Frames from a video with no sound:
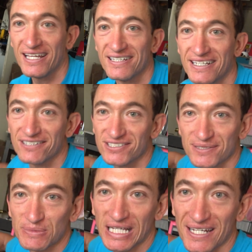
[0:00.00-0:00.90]
And here's
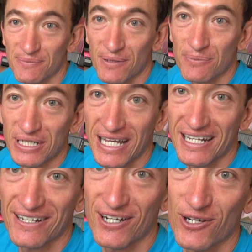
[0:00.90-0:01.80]
the Miata bumper,
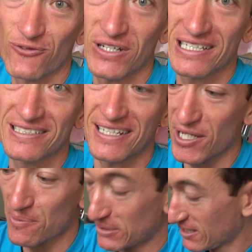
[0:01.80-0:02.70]
got it all fixed
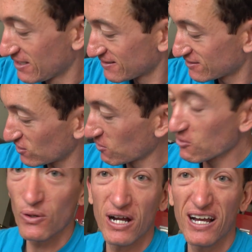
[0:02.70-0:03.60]
up.
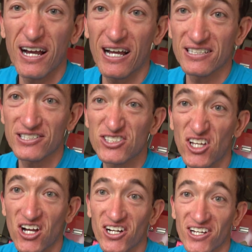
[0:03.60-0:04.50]
So I
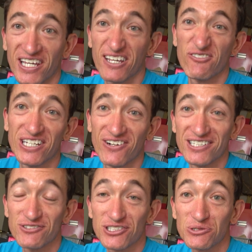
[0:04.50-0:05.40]
saw a video
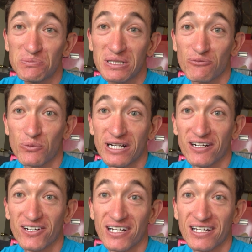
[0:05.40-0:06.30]
on YouTube
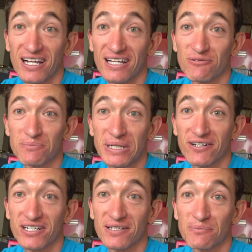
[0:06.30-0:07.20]
where a guy
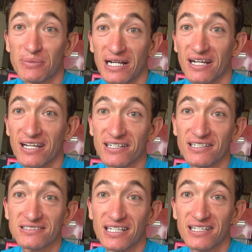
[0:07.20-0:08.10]
repaired it
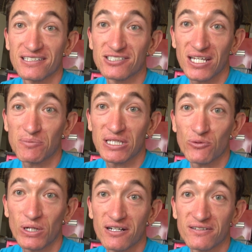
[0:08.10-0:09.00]
by taking JB
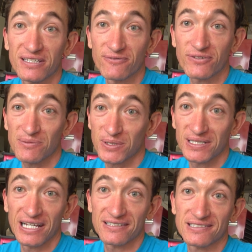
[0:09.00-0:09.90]
weld and
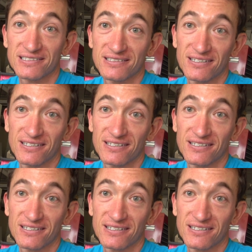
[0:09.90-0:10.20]
fiberglass